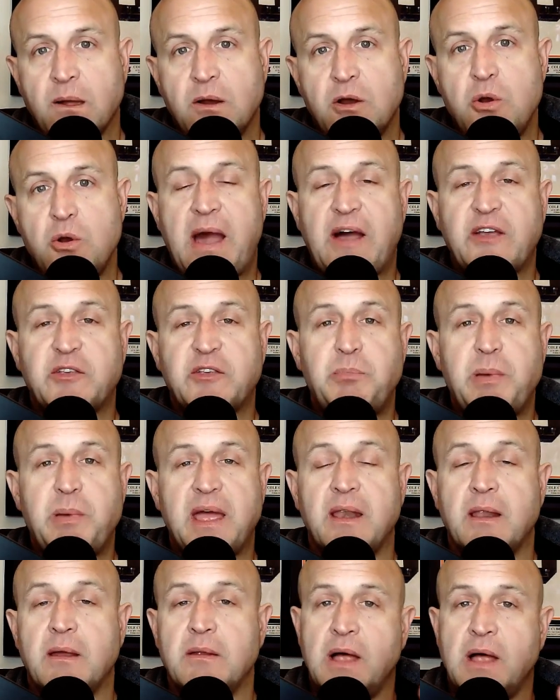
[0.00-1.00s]
who has
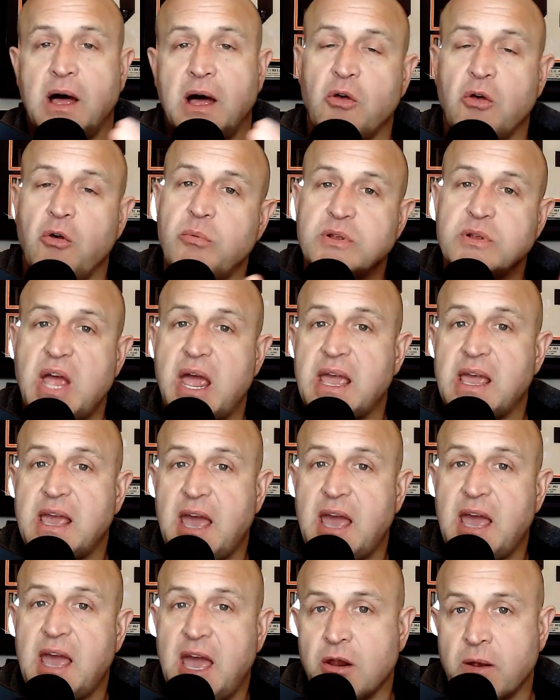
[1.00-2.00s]
been not only with Jay
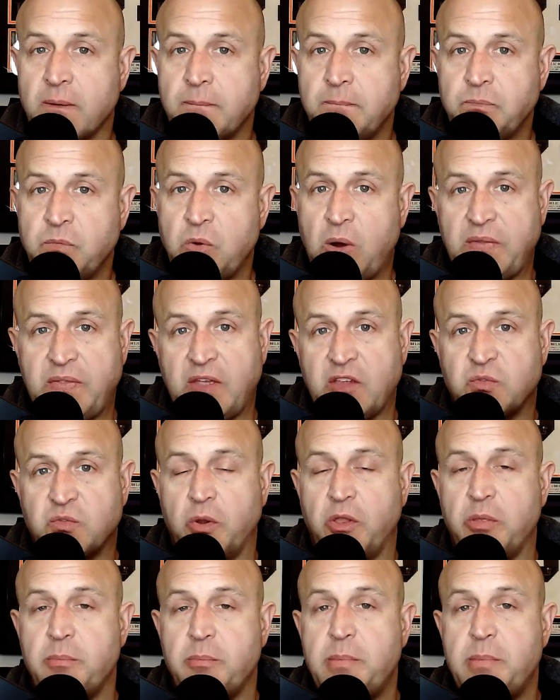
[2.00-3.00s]
Kaner, who I think is
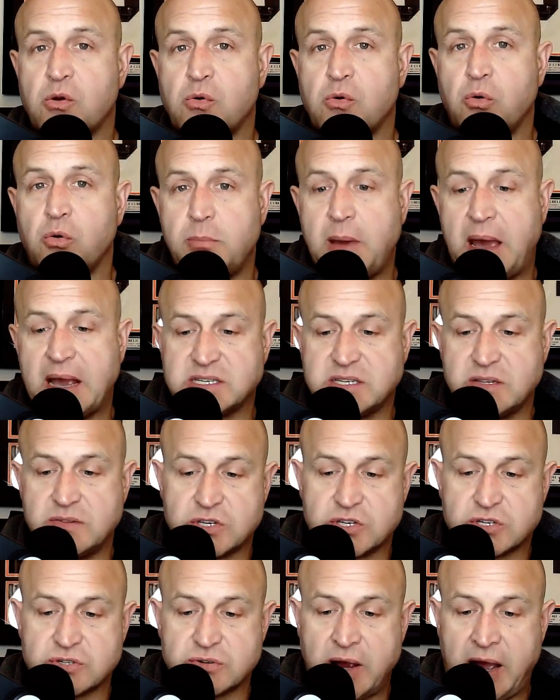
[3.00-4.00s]
one of the better quarterbacks in
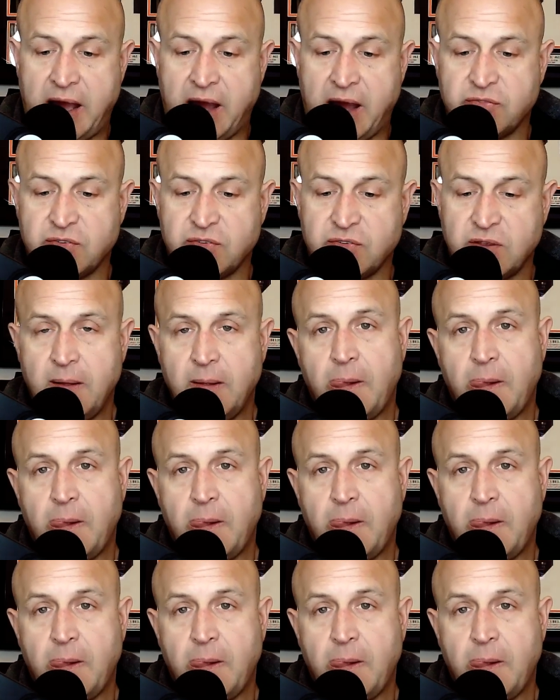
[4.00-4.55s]
this draft,